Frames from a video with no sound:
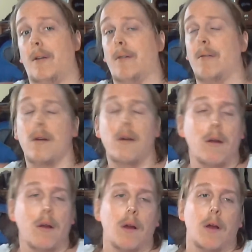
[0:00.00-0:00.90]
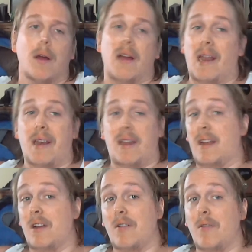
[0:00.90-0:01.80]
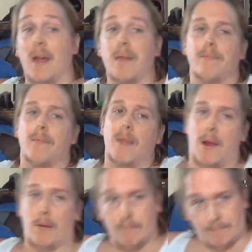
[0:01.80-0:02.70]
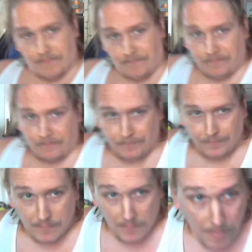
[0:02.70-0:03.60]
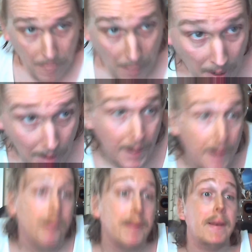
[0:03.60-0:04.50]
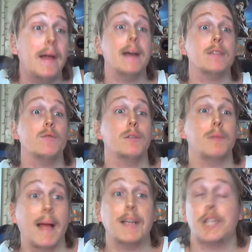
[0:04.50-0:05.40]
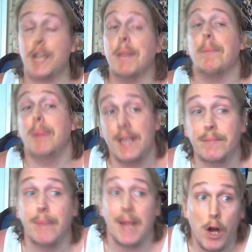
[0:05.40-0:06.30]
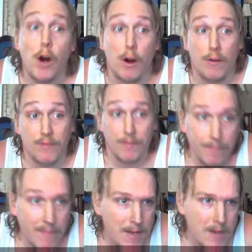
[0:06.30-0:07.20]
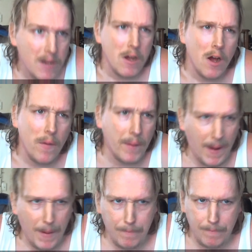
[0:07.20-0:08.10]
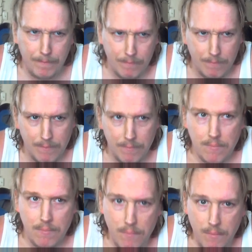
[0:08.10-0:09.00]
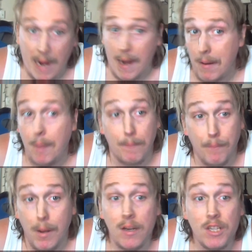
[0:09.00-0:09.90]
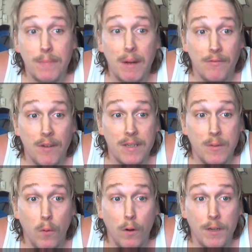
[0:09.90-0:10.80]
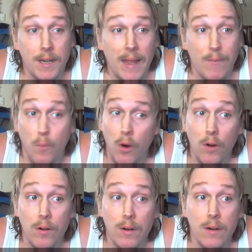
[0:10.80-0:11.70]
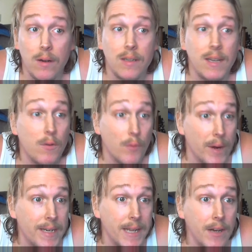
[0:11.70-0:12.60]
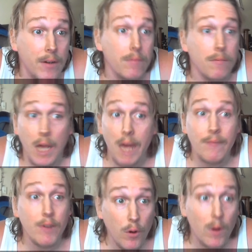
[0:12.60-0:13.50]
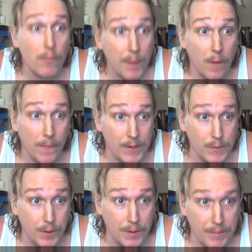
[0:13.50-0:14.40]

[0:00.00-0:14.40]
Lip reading: know. And he couldn't do that. Now, herein lies what actually kind of pissed me off. Okay. And a bunch of my friends that have worked in retail kind of agree with me on this one.